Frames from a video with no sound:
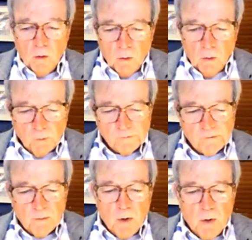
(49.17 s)
was
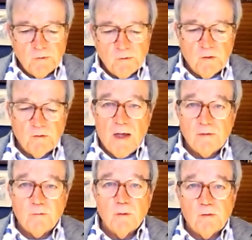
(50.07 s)
the most
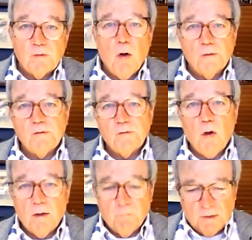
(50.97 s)
disastrous
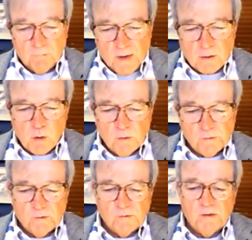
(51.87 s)
onslaught of infectious
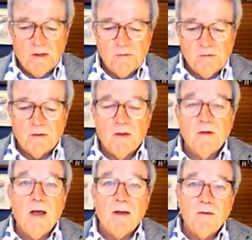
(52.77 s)
disease in
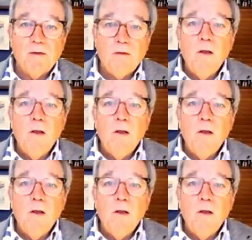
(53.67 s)
Connecticut